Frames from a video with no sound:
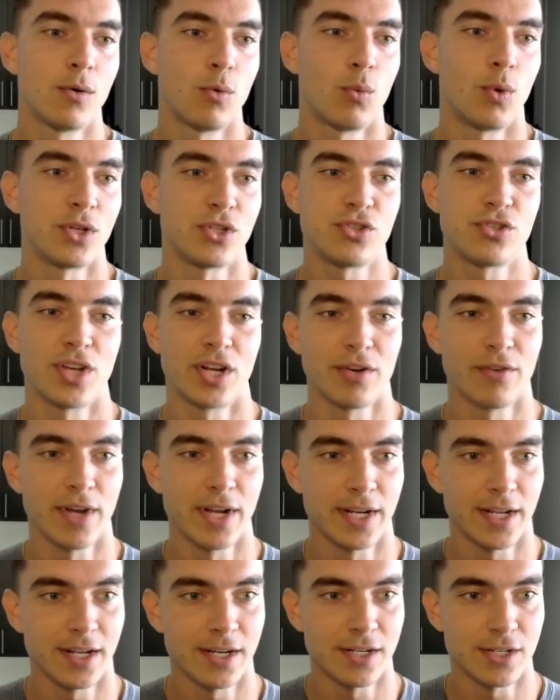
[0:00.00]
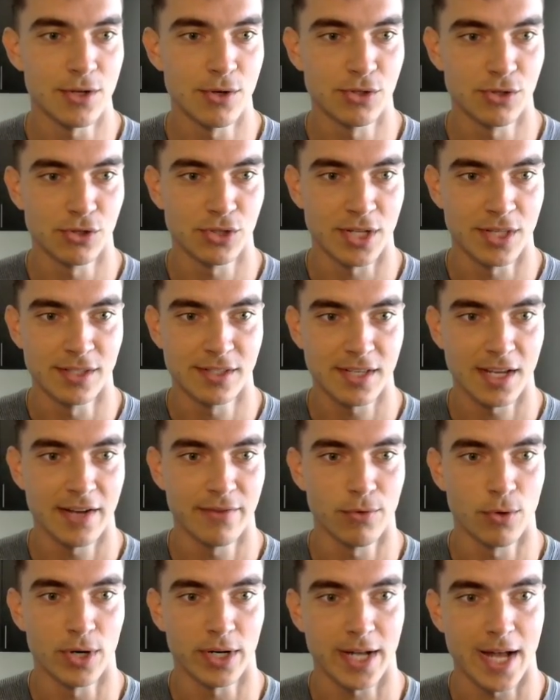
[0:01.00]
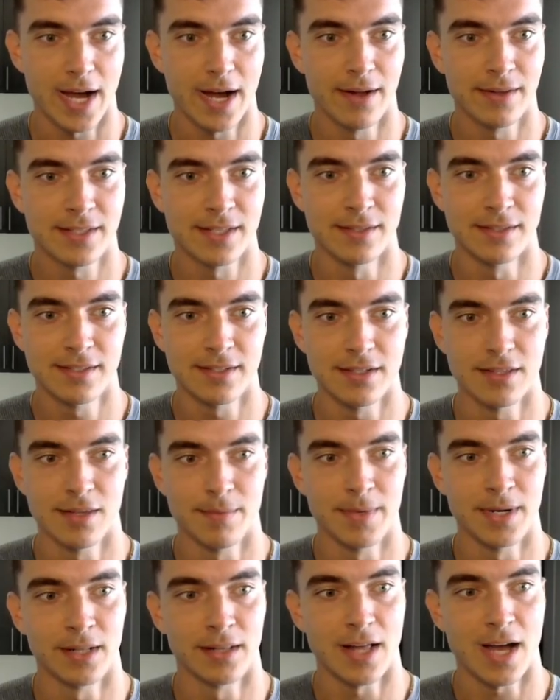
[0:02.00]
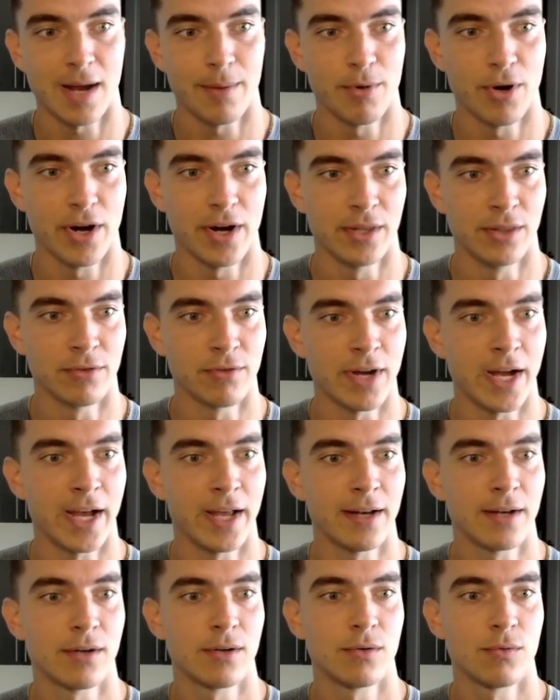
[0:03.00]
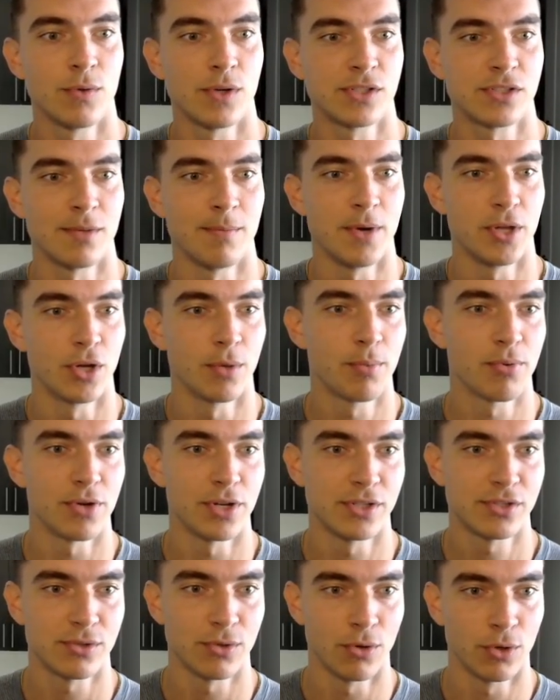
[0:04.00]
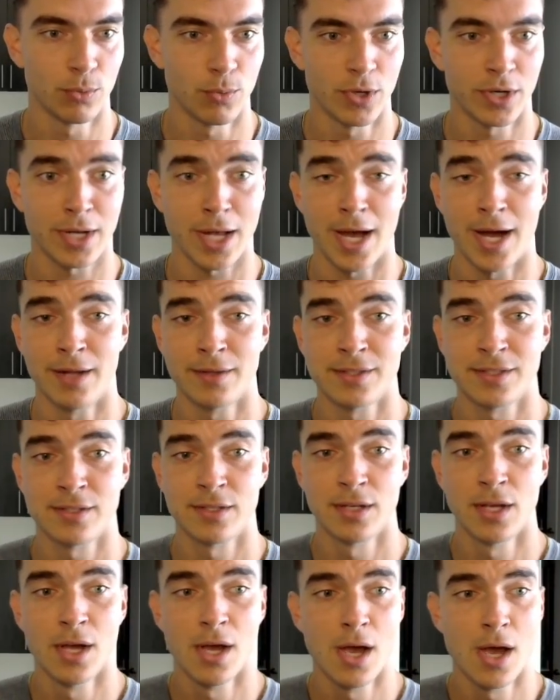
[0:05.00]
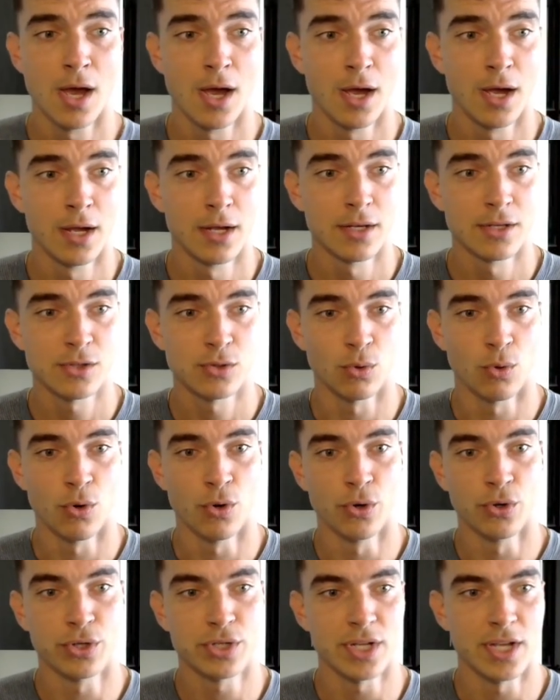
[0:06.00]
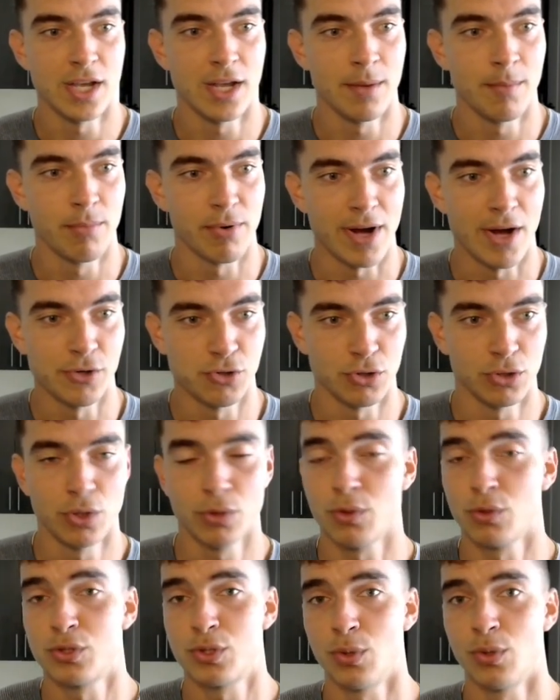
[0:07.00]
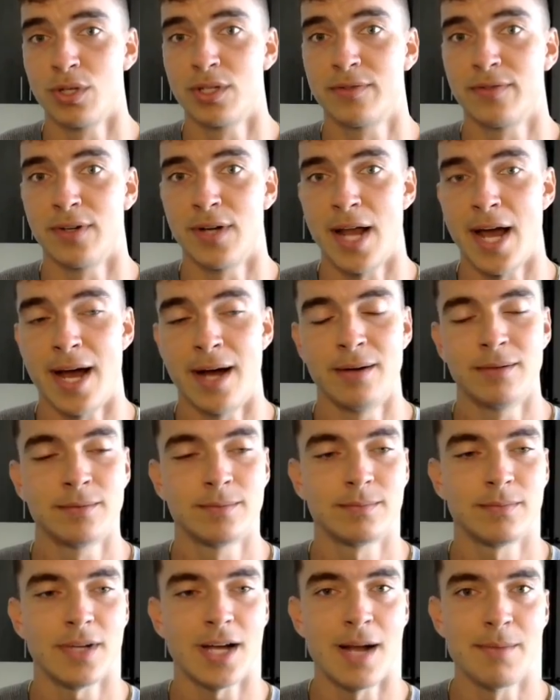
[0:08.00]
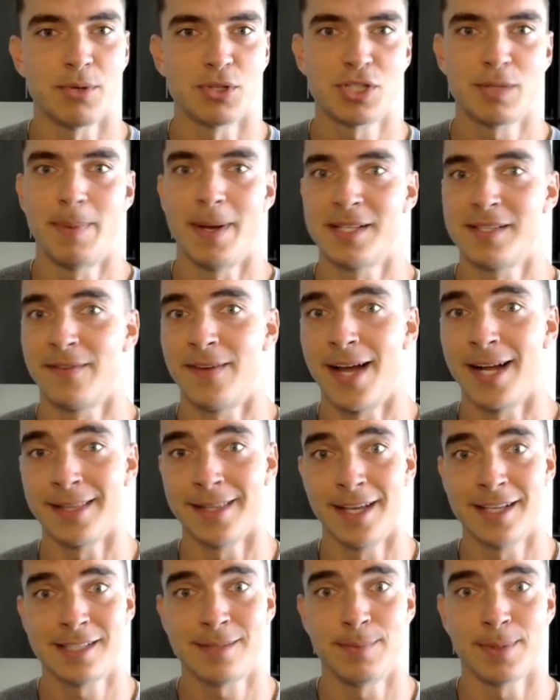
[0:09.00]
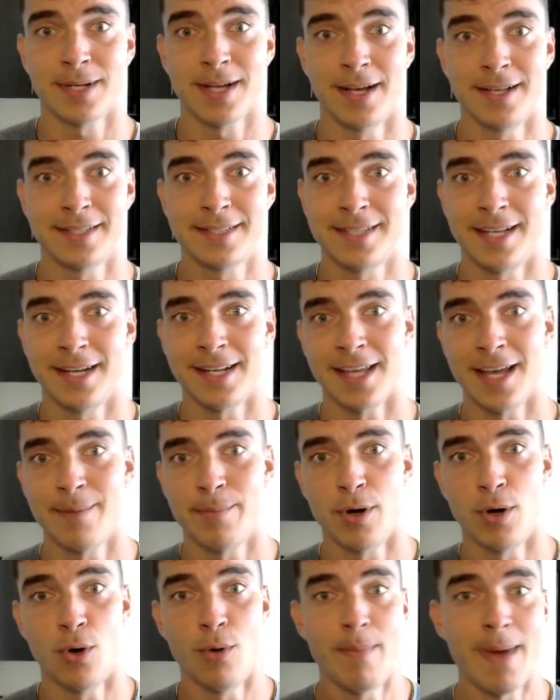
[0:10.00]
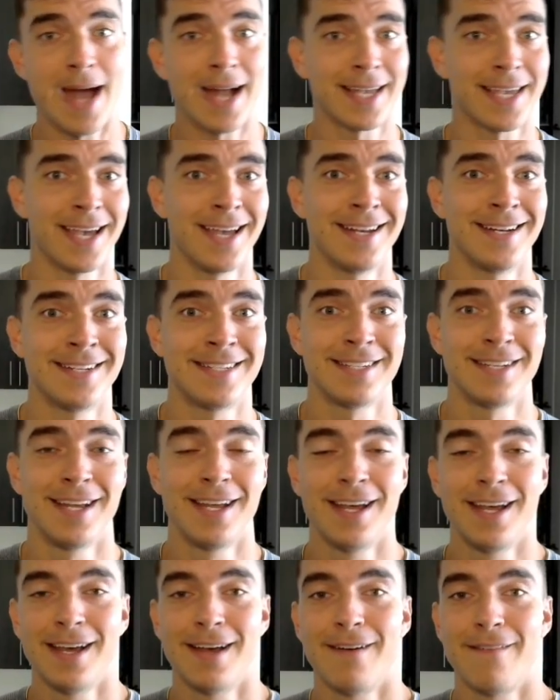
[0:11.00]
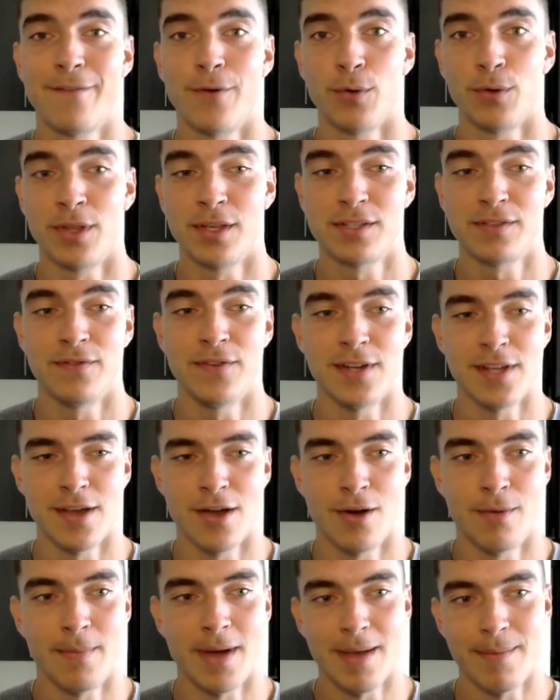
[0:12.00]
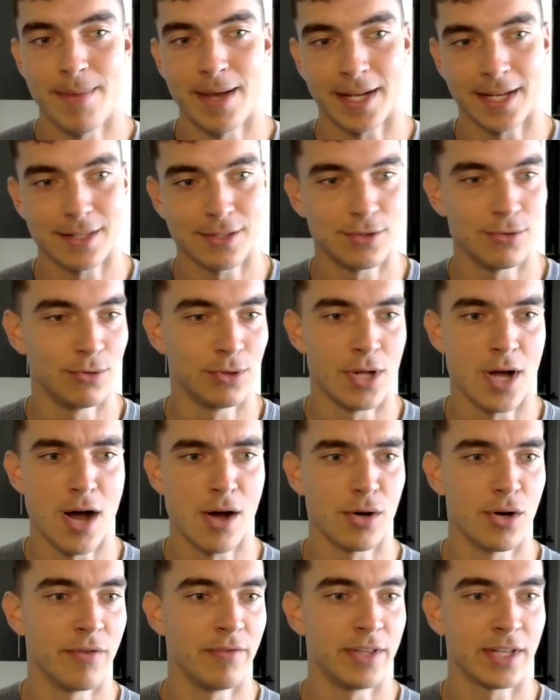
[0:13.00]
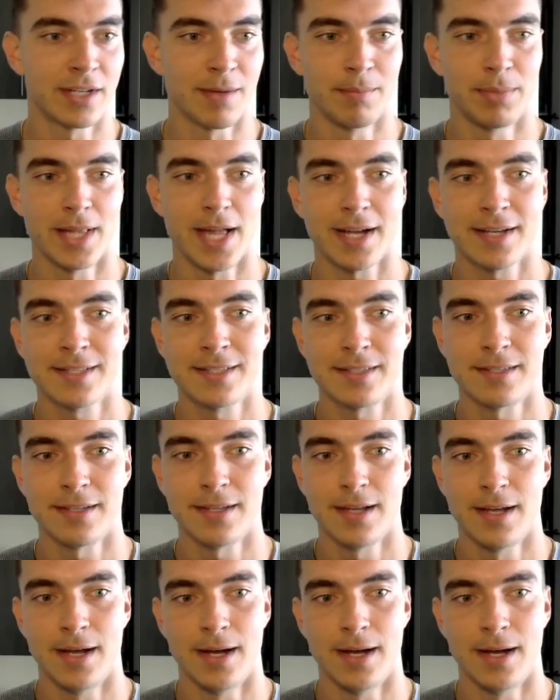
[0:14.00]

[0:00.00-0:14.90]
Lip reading: Once generated, users can save workouts and see them in the library on the right with some other pre-stored workouts stored in browser local storage for now. I'm just specifying this because setting up a whole backend for this video might make it too long and overly complex.